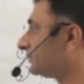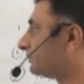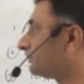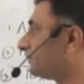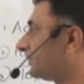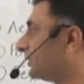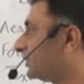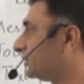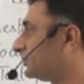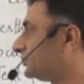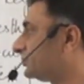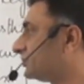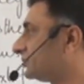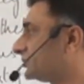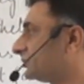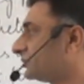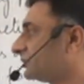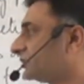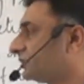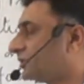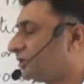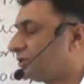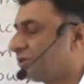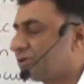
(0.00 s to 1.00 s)
page
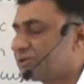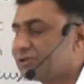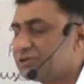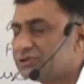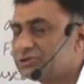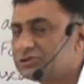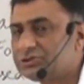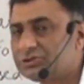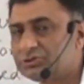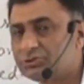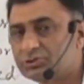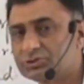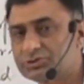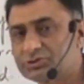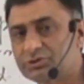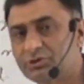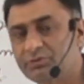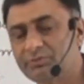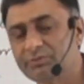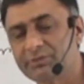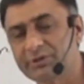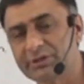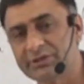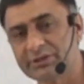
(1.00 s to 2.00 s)
are the source
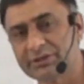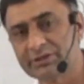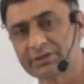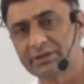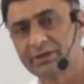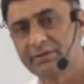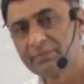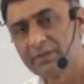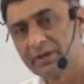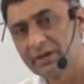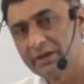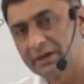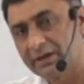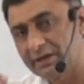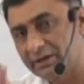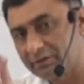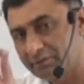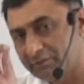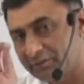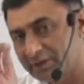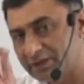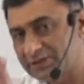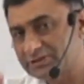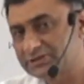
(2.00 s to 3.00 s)
of meaning,
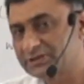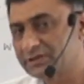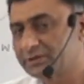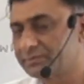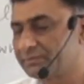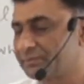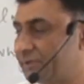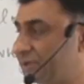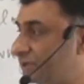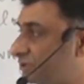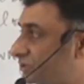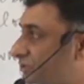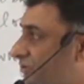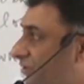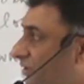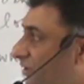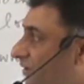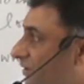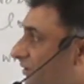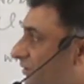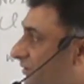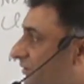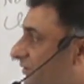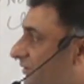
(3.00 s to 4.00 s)
and words on page
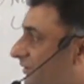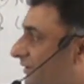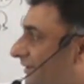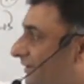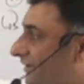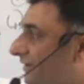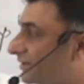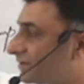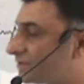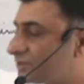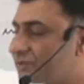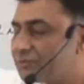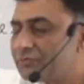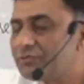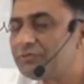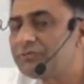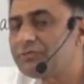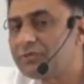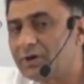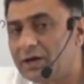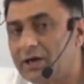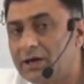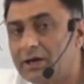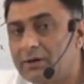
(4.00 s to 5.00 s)
are called
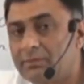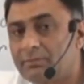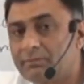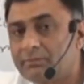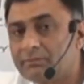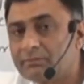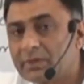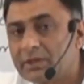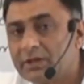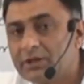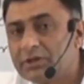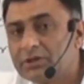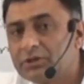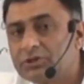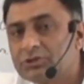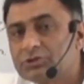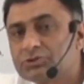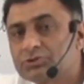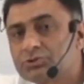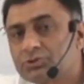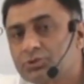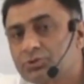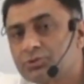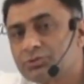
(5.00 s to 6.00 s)
form.
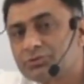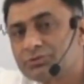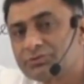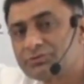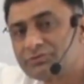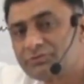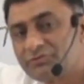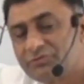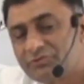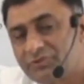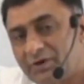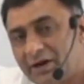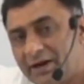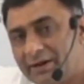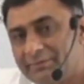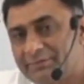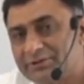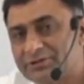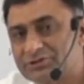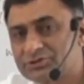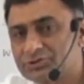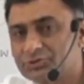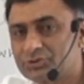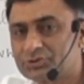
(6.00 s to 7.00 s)
So form
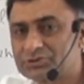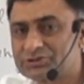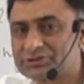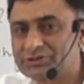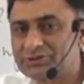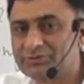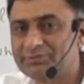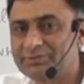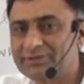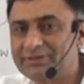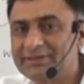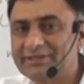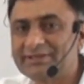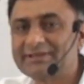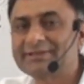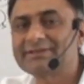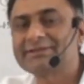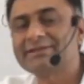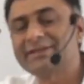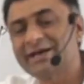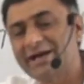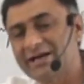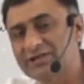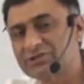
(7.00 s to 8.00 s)
is source of
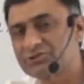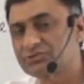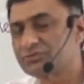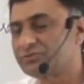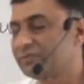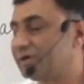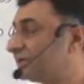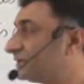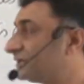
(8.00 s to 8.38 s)
meaning. That's why